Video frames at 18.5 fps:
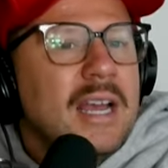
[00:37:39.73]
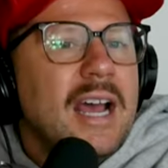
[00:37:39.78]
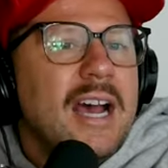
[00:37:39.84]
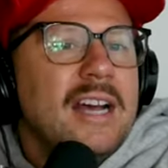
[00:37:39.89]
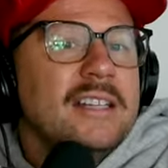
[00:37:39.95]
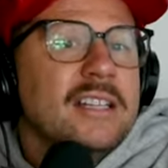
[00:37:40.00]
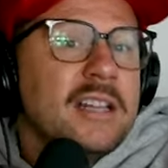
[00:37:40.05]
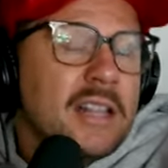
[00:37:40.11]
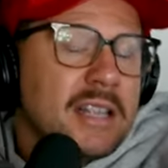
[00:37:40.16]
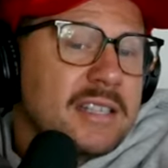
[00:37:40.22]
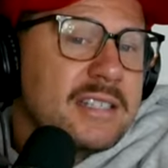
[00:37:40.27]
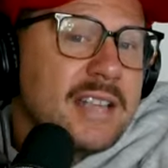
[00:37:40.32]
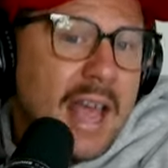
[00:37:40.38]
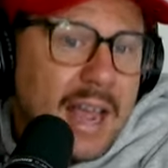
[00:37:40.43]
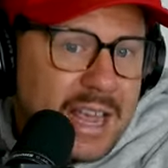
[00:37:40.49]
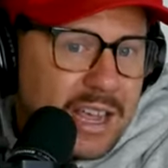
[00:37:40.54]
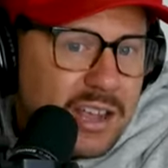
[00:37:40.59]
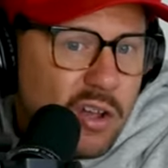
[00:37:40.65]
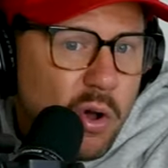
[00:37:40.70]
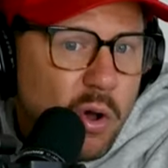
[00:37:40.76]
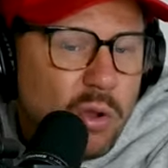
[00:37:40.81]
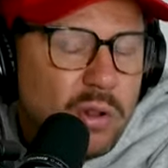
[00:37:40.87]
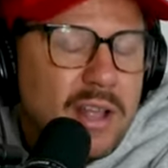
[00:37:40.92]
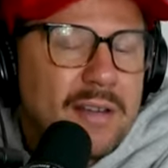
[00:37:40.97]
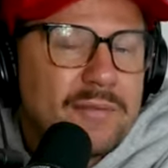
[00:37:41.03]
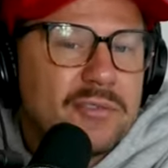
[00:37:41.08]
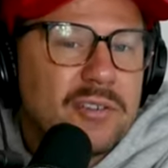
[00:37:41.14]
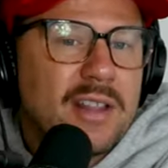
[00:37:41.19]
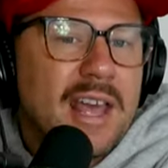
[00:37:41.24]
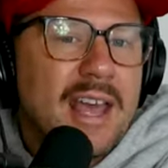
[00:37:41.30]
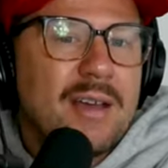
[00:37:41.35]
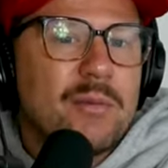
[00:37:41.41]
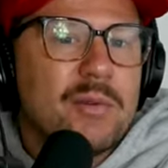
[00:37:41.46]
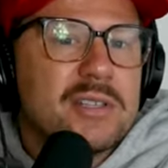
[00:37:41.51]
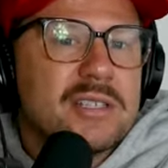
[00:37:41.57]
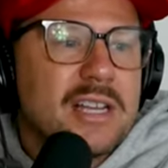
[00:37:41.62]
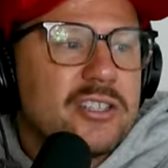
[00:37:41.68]
And then the second goal after
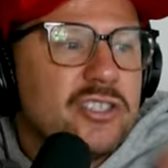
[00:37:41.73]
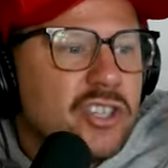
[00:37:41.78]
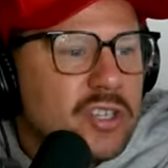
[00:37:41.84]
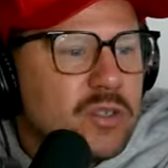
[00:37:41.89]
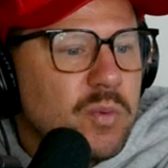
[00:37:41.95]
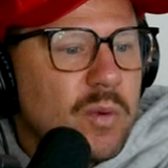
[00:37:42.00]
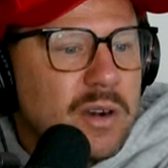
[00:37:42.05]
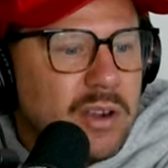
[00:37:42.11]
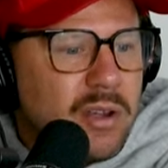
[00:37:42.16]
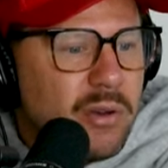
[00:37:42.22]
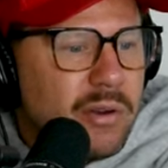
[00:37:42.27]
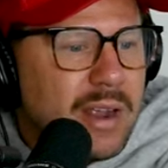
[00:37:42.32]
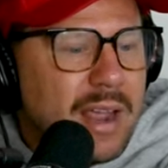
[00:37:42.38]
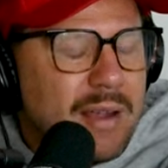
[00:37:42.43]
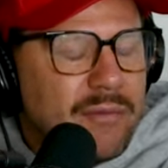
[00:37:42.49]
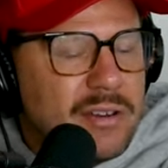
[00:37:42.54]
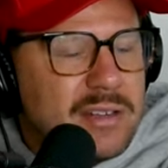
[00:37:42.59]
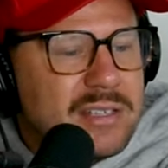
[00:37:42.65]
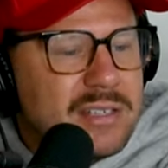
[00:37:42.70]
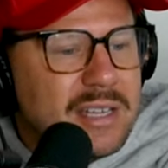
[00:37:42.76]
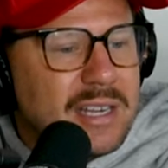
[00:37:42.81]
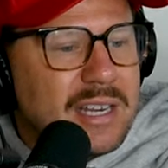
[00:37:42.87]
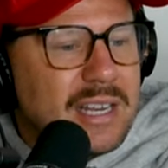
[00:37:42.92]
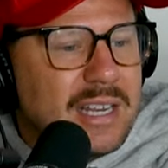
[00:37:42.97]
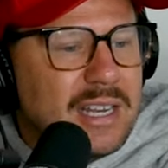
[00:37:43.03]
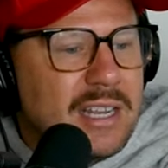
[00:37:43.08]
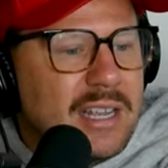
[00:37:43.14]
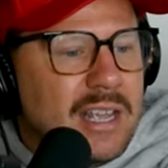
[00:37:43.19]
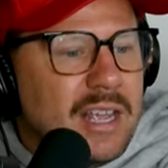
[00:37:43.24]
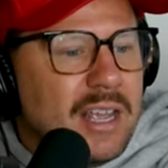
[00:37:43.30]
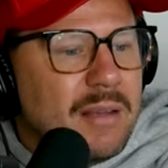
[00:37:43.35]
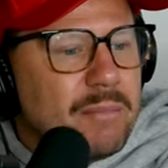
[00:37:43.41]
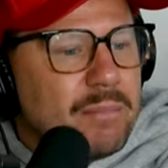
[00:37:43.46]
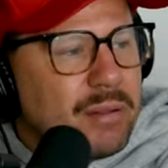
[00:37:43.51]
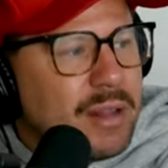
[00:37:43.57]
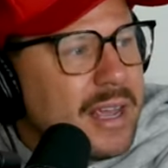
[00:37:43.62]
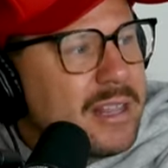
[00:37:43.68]
that was I just want to go to every city,
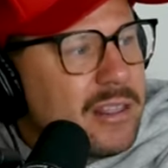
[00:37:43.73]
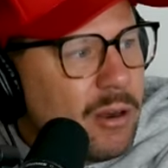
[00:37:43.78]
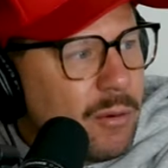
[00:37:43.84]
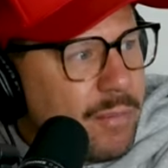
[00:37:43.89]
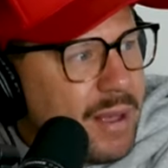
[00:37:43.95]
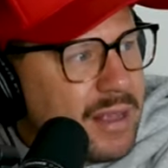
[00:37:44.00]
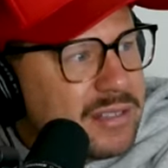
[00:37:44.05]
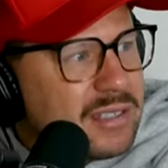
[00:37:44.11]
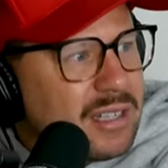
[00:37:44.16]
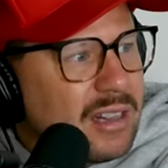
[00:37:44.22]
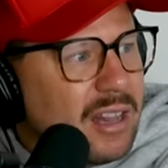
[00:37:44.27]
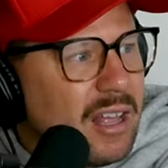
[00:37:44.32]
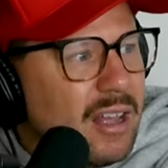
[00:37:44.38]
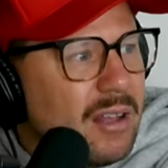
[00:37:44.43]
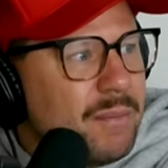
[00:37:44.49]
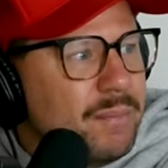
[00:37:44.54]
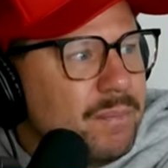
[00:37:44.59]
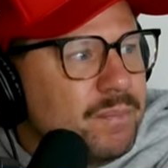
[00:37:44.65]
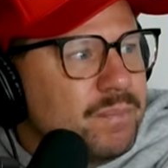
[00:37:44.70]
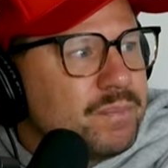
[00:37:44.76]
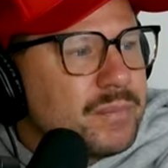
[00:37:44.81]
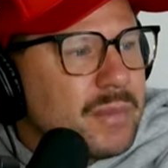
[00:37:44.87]
play their best club,